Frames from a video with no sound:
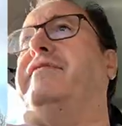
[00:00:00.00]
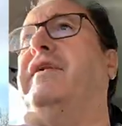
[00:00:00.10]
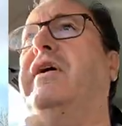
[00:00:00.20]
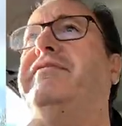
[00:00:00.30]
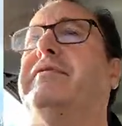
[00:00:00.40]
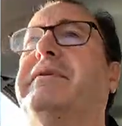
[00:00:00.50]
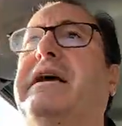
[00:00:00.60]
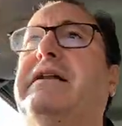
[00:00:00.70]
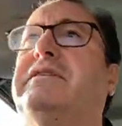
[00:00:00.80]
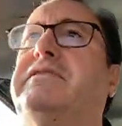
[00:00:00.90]
fly from
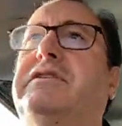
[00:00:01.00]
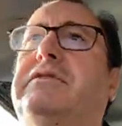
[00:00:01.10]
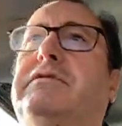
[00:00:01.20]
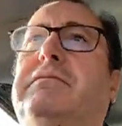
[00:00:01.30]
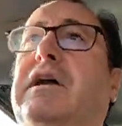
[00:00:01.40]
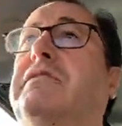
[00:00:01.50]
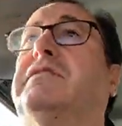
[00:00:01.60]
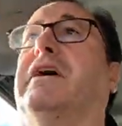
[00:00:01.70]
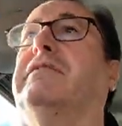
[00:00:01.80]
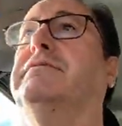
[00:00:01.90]
Kent to
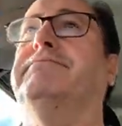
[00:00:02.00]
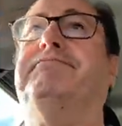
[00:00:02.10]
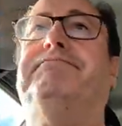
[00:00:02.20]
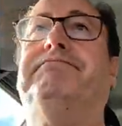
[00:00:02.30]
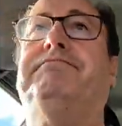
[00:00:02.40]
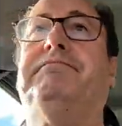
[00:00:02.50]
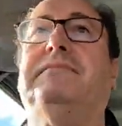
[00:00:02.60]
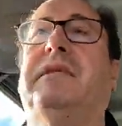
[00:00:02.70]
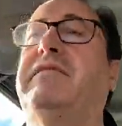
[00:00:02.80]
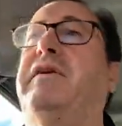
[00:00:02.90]
Glasgow
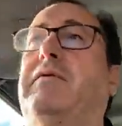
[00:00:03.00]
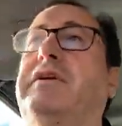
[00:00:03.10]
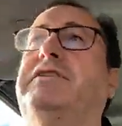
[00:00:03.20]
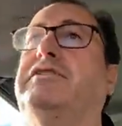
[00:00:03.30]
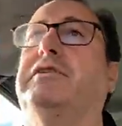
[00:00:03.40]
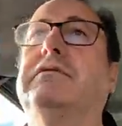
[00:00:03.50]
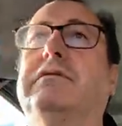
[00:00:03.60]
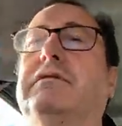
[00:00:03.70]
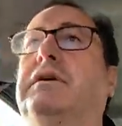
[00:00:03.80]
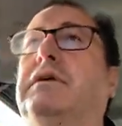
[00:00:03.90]
if I wanted to,
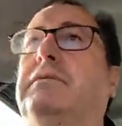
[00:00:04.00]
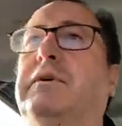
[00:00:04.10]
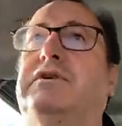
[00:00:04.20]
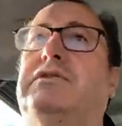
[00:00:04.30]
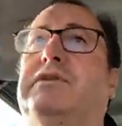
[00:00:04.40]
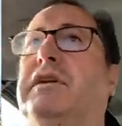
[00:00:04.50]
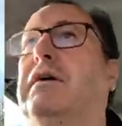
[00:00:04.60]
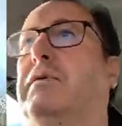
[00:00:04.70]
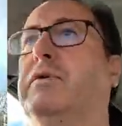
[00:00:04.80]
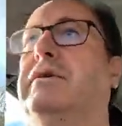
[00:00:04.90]
which, you
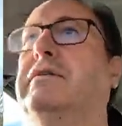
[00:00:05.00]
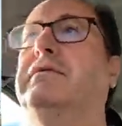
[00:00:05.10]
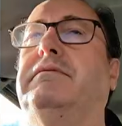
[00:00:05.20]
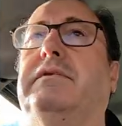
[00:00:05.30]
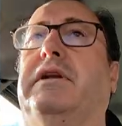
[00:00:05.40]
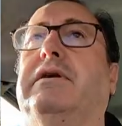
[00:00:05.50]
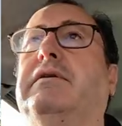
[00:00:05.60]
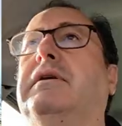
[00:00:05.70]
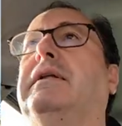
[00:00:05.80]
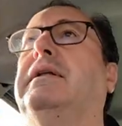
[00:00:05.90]
know, I wouldn't, you know,
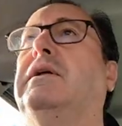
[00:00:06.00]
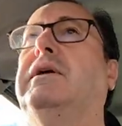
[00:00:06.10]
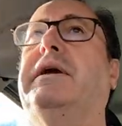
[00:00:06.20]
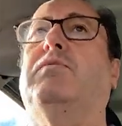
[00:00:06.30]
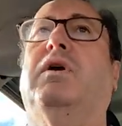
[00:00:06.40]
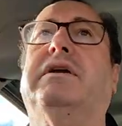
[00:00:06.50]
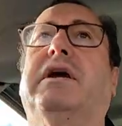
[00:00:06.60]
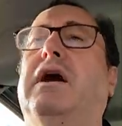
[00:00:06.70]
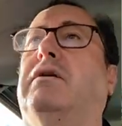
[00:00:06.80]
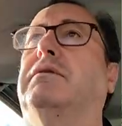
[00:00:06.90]
in one
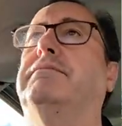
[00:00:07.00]
go.